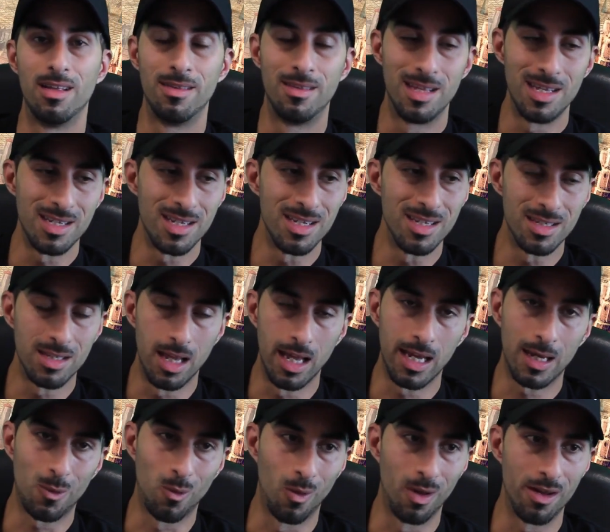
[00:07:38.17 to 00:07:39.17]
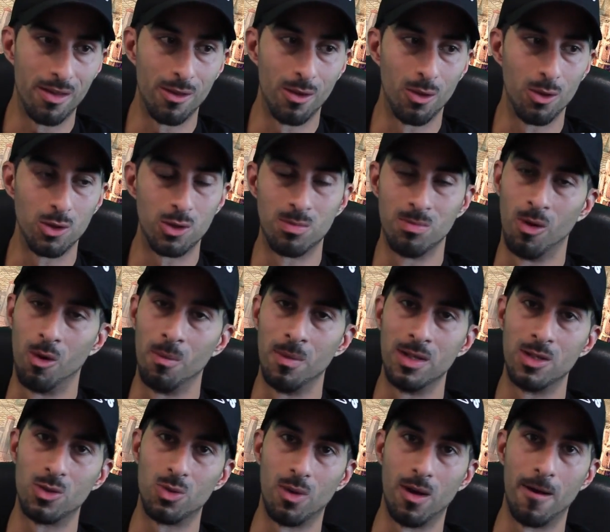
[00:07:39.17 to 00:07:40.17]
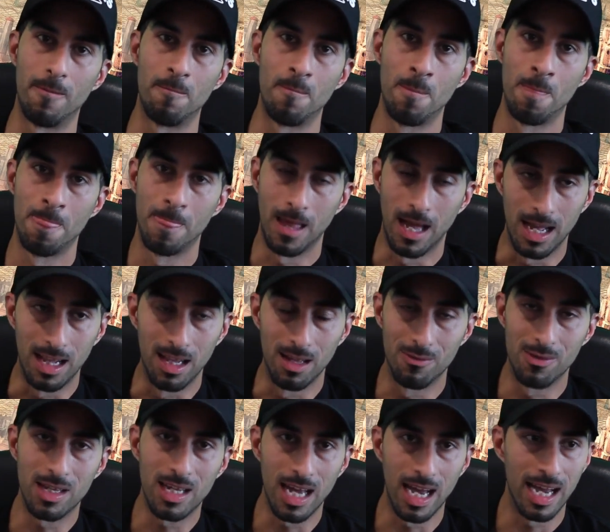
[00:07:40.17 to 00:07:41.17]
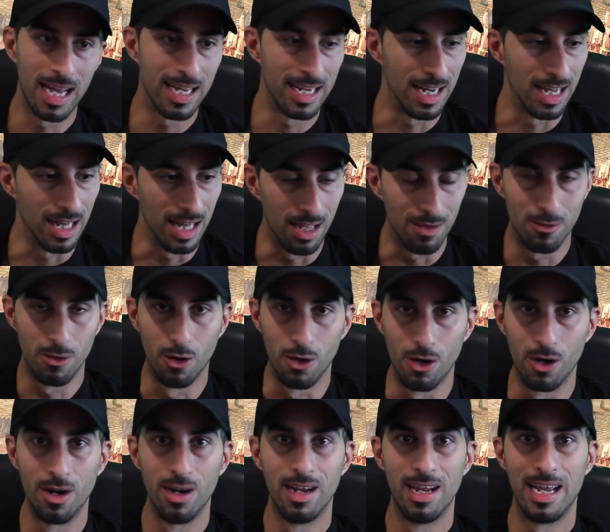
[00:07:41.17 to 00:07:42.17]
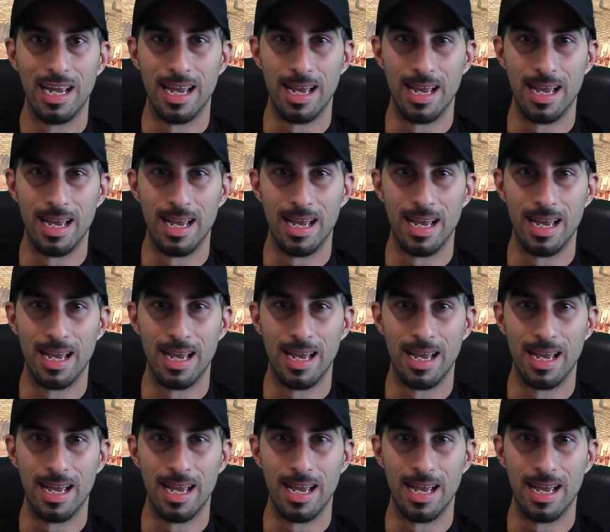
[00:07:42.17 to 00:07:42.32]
This is like one of those moments where I love the guy and I love her,